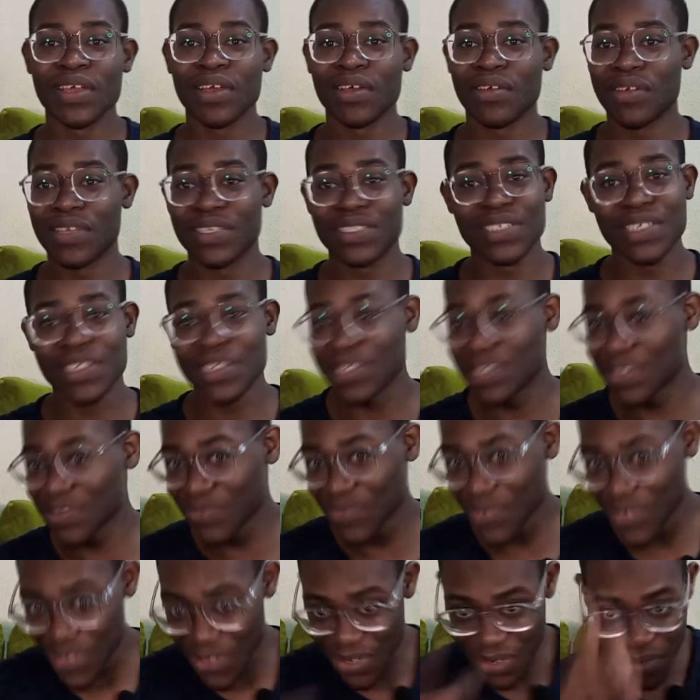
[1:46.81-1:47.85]
creating a
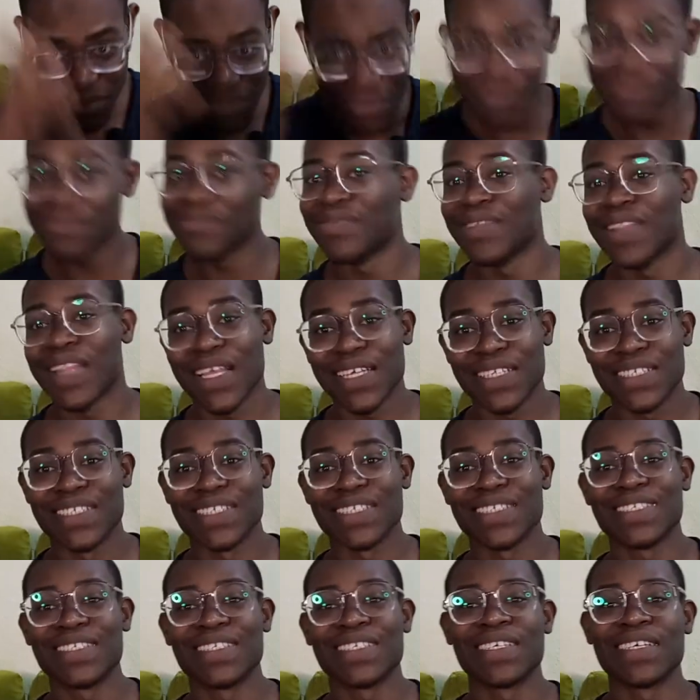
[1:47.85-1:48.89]
YouTube video like
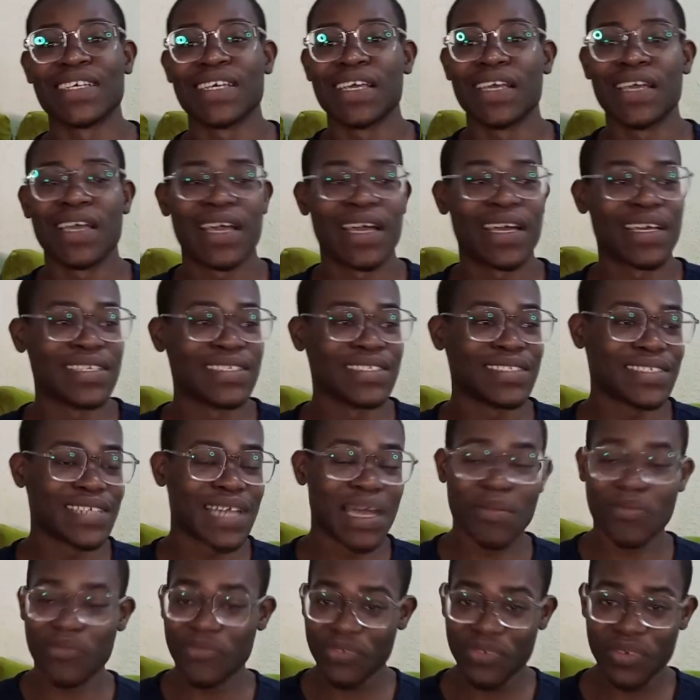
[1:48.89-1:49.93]
this, and
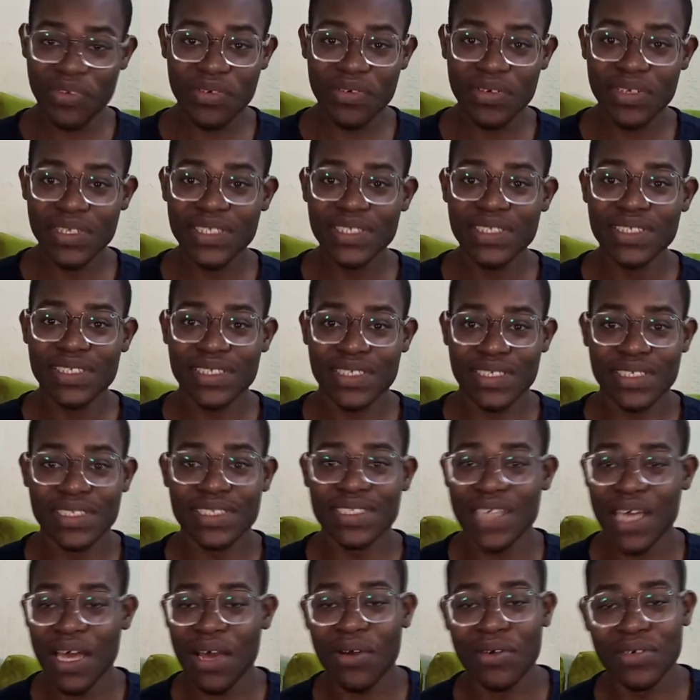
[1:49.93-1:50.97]
I'm figuring things
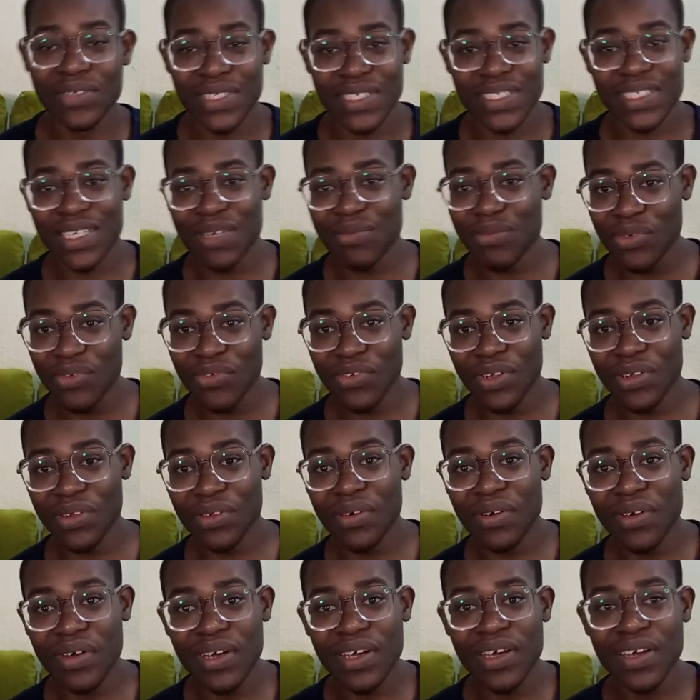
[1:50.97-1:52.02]
out as I move
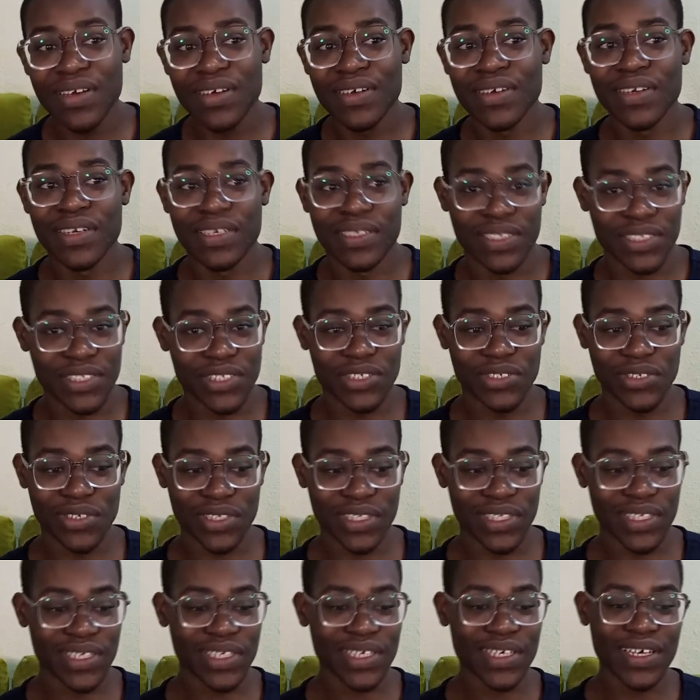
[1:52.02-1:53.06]
along in this
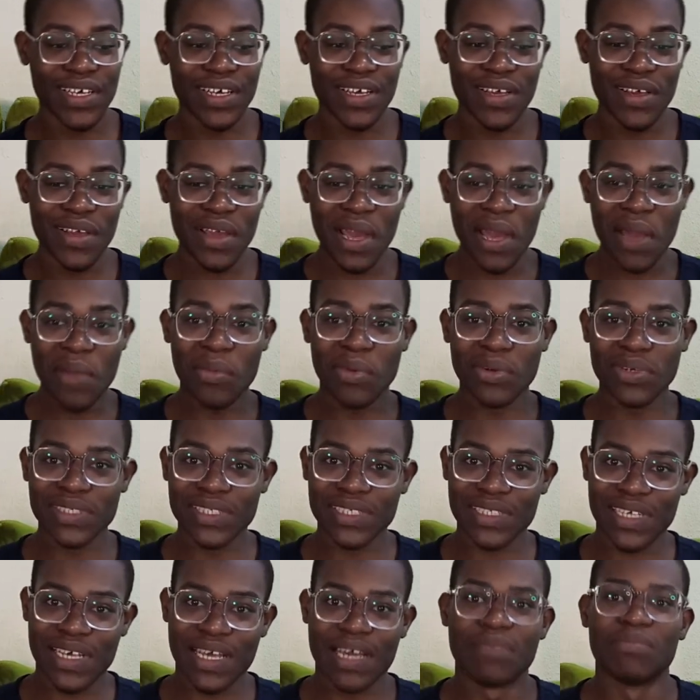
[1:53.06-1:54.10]
journey. But
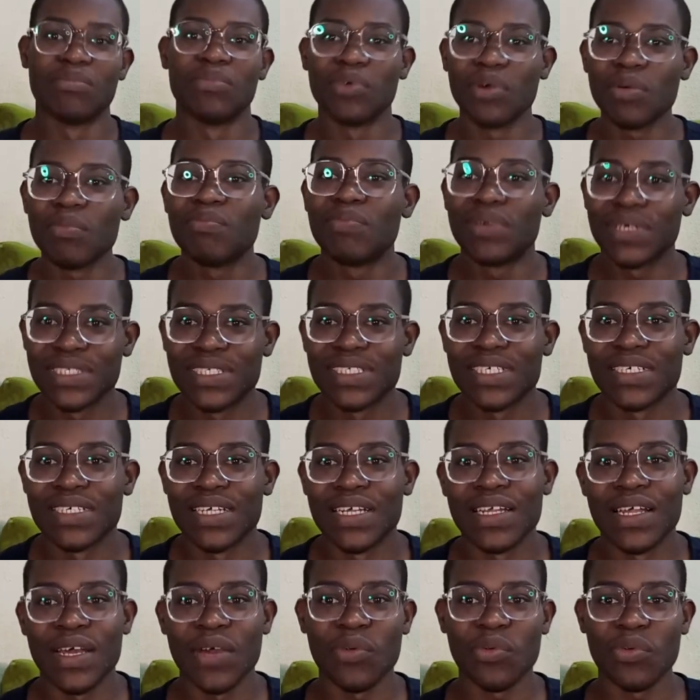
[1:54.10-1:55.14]
I'm more better
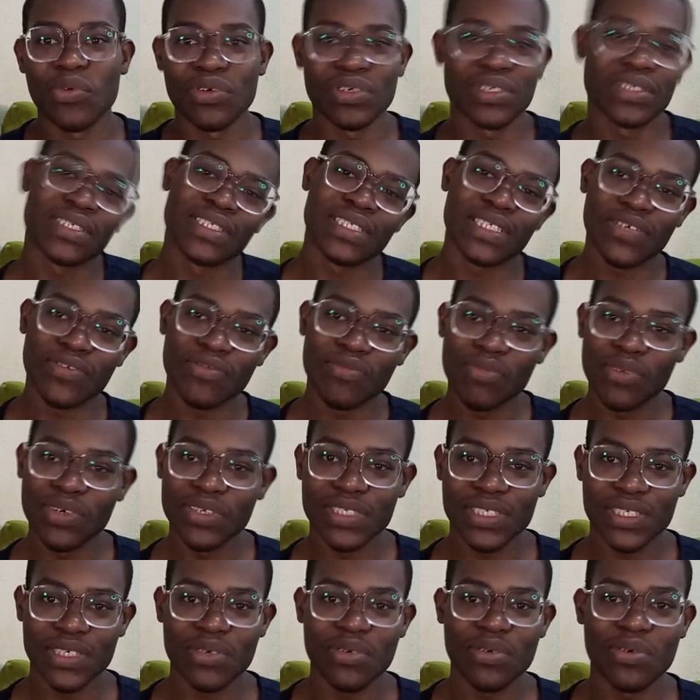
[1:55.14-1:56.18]
than I was 7
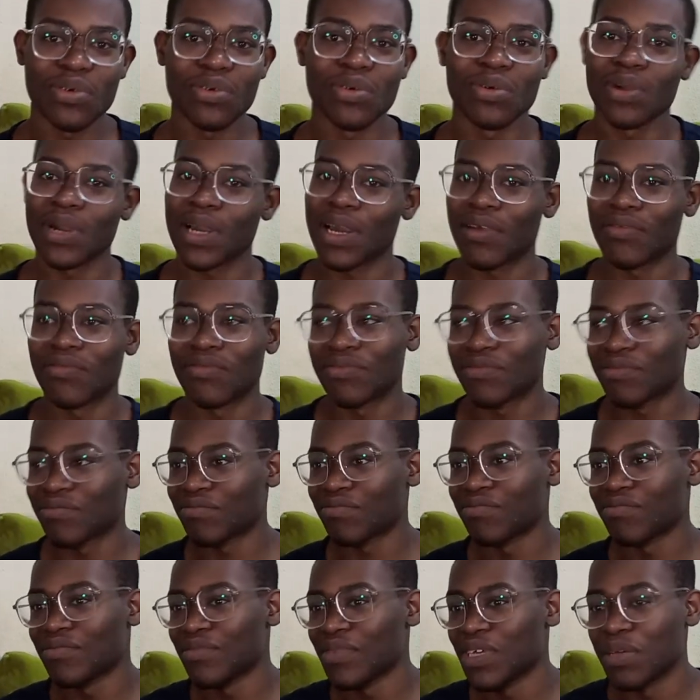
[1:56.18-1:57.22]
months ago. I've
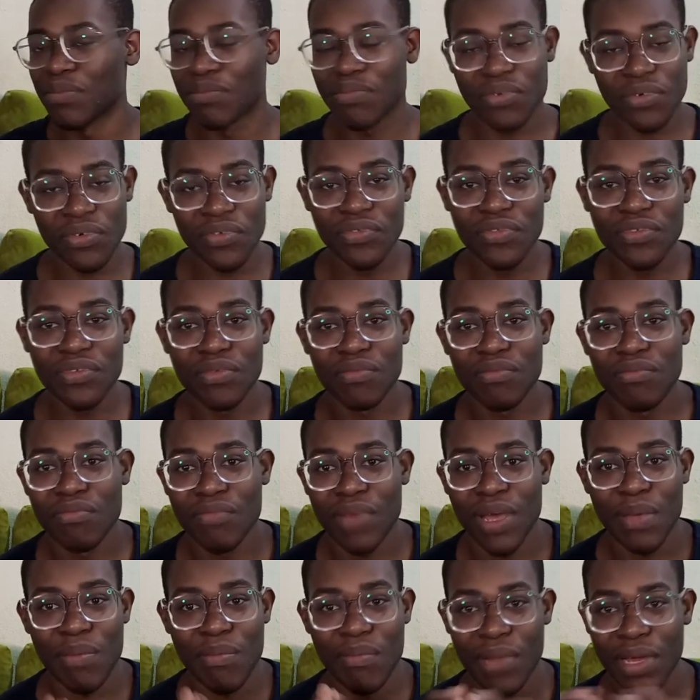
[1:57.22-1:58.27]
improved
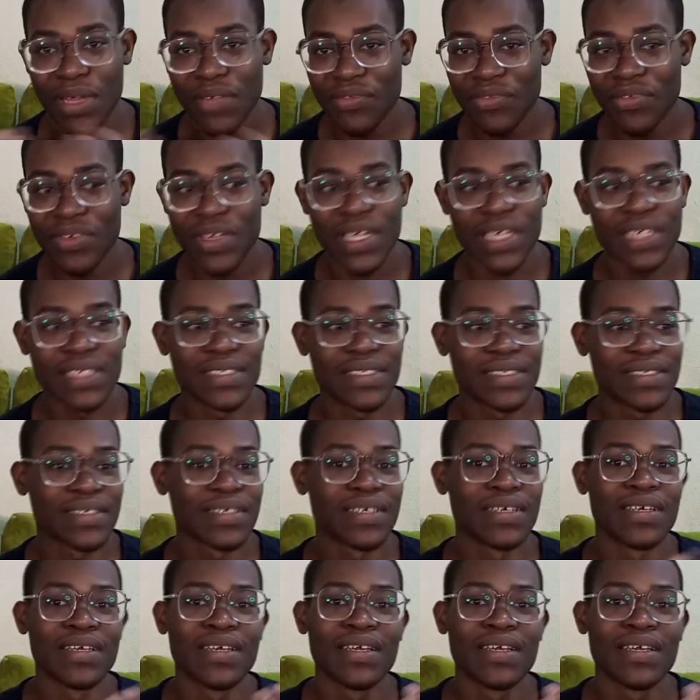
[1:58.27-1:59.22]
my mindfulness,